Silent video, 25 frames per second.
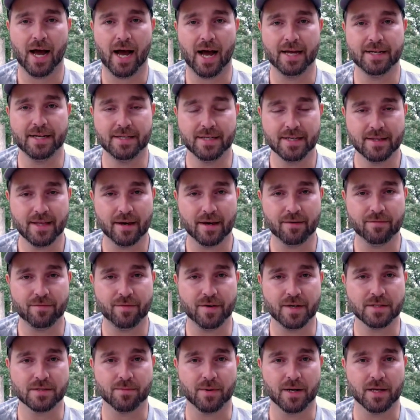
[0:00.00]
I did that
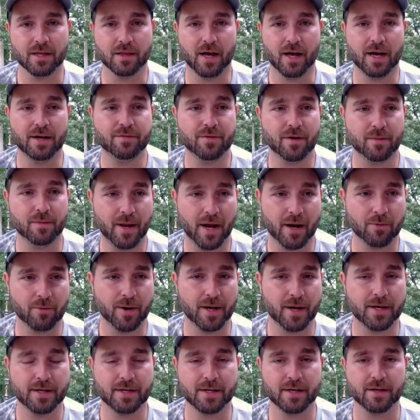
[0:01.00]
phase of my life. I'm now
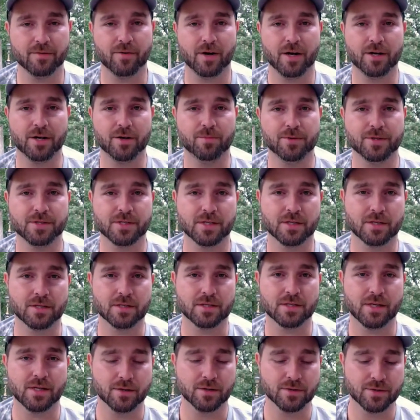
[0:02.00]
ready to give 100% to
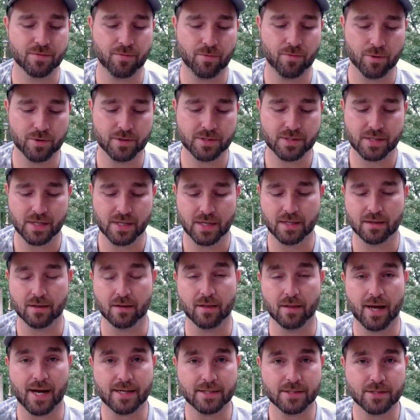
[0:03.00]
Salesforce. In the
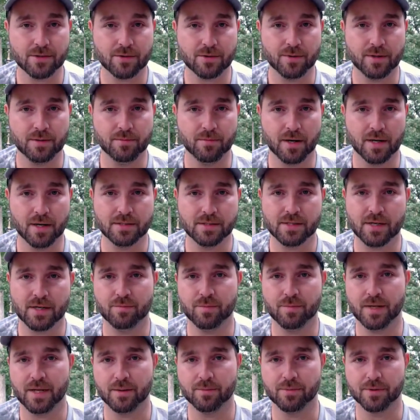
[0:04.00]
last 3 months,
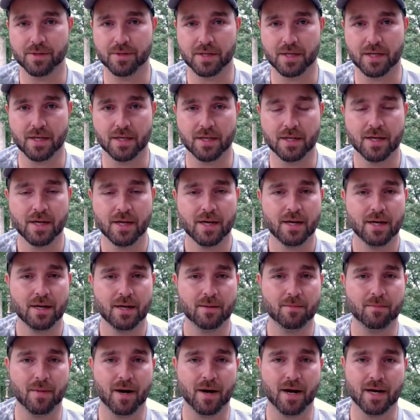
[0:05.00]
I've been able to get
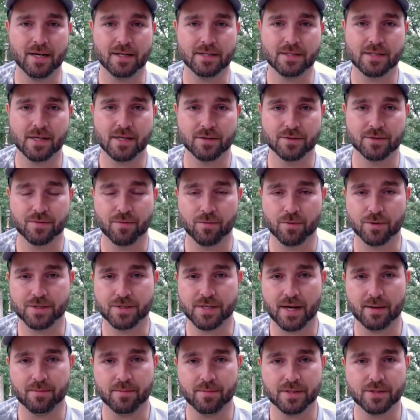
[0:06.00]
my Salesforce
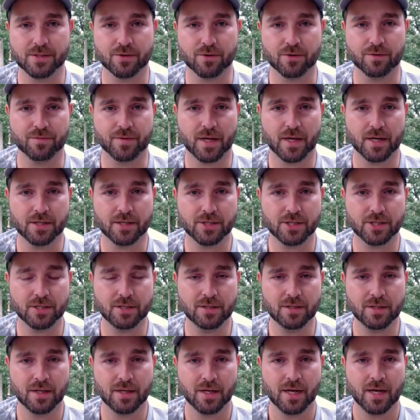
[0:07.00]
admin
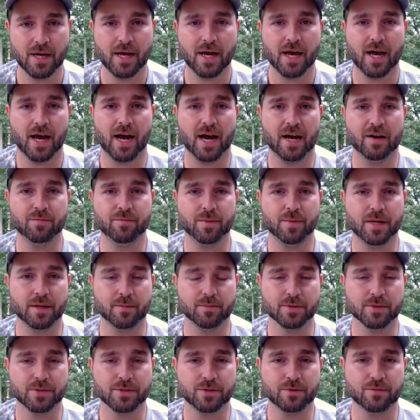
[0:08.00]
certification. I've been
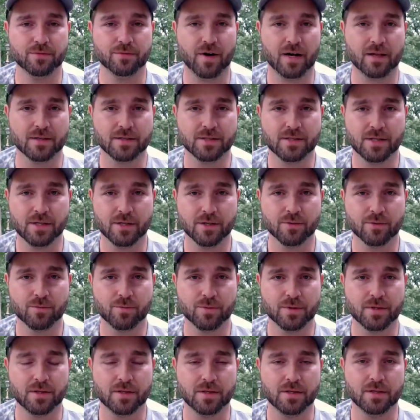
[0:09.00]
able to volunteer
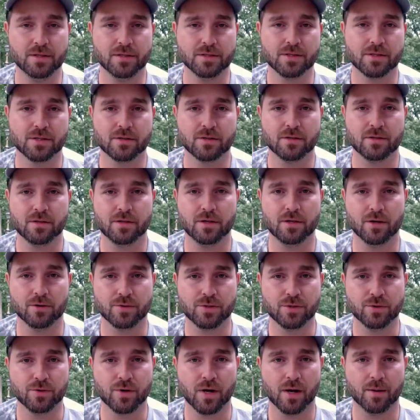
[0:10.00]
with these,
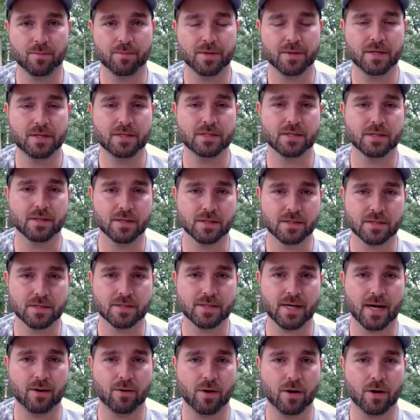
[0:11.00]
2 companies, and this
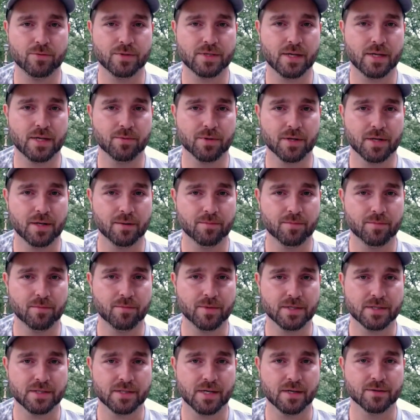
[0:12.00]
is how I was able to
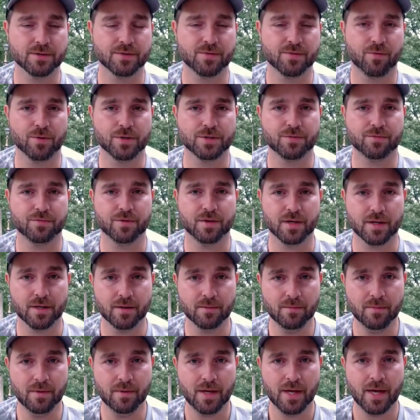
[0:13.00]
implement Salesforce for
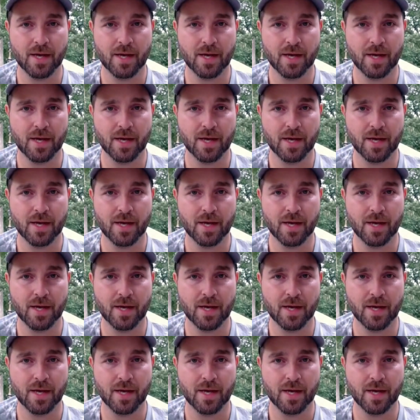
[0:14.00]
them.